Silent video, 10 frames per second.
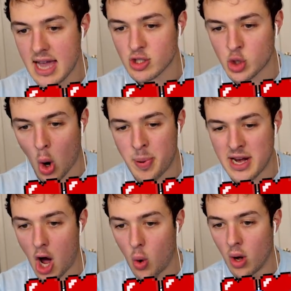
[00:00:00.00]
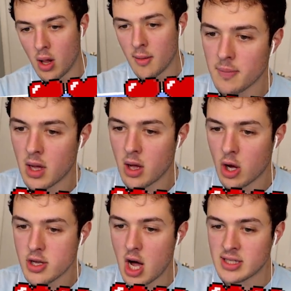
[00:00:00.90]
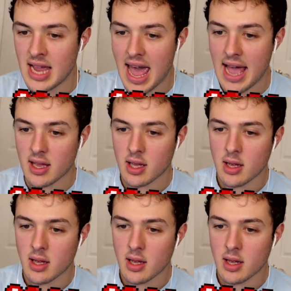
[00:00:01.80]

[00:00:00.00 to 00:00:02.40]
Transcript: Yes. Torpedo. Attack.